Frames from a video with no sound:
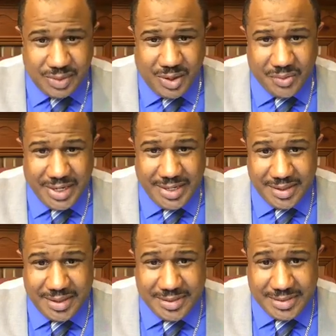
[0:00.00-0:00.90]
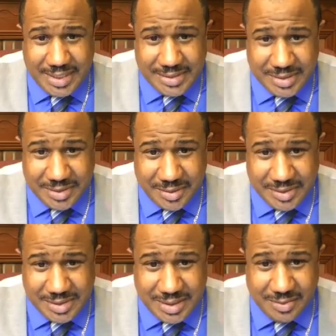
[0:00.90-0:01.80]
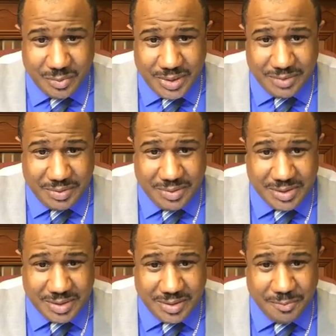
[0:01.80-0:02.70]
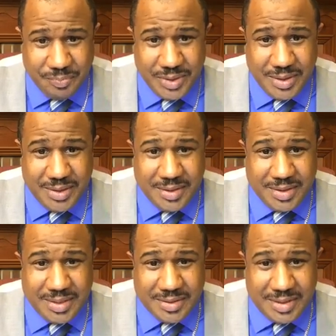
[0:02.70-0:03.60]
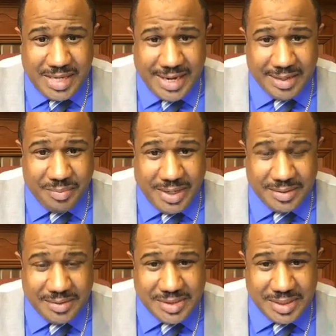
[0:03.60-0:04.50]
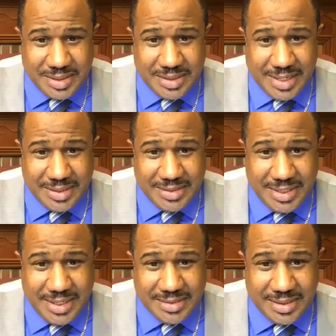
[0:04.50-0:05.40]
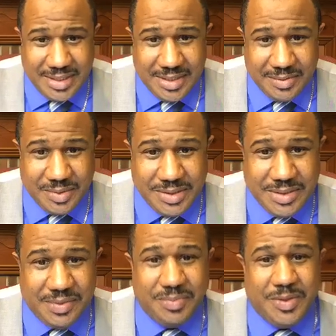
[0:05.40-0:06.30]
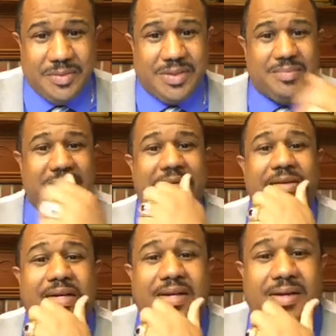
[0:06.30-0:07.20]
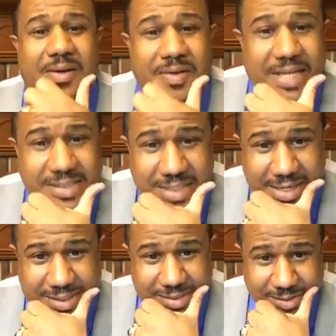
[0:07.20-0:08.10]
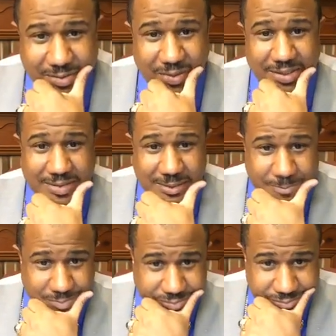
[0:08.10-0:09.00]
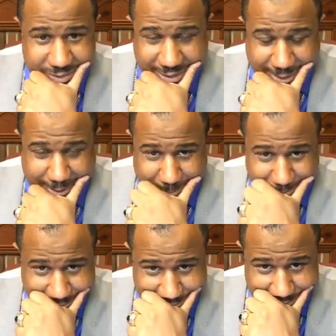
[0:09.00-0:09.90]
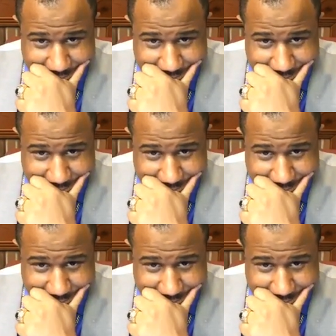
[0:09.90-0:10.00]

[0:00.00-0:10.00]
All right, Antasia Curtis said, What if you discern that they're lying about their sexuality as a leader? Would you remove them then? Oh, that's an excellent question. Um,